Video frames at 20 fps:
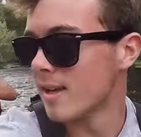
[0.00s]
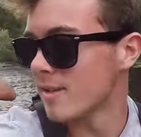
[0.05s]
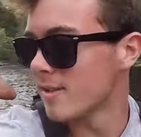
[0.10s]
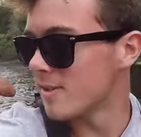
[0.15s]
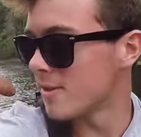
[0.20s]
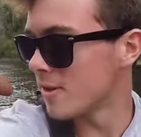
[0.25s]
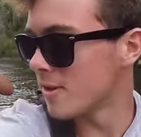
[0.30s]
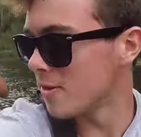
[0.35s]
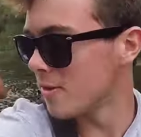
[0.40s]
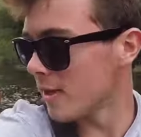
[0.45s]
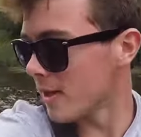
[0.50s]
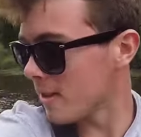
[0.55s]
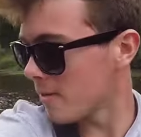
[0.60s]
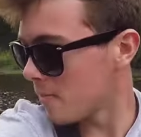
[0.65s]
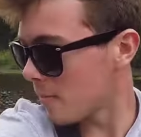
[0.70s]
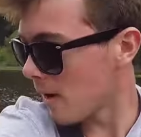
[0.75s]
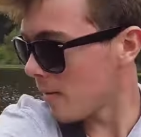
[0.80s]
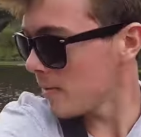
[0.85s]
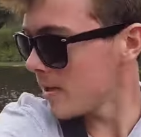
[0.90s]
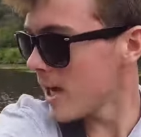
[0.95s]
So that's
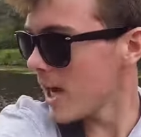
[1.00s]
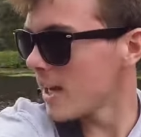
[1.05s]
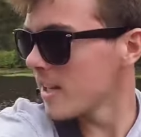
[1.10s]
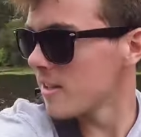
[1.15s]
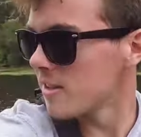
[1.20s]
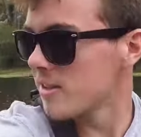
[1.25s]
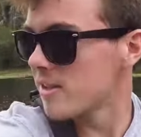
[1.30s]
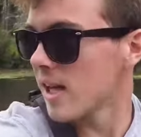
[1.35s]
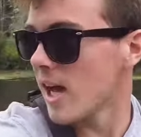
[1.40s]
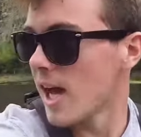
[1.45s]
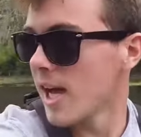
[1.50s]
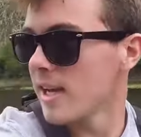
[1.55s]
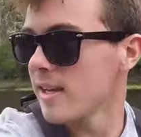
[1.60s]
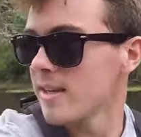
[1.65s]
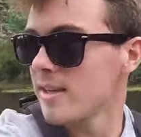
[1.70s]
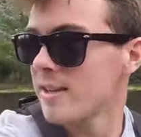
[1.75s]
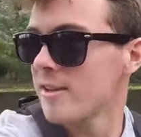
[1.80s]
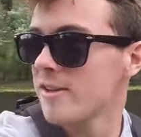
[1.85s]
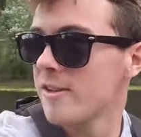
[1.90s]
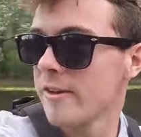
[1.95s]
probably not a good sign
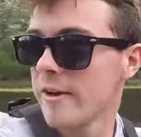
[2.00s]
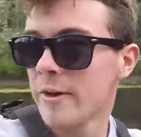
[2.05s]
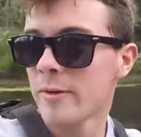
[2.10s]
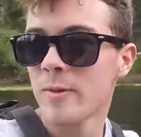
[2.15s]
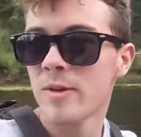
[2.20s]
considering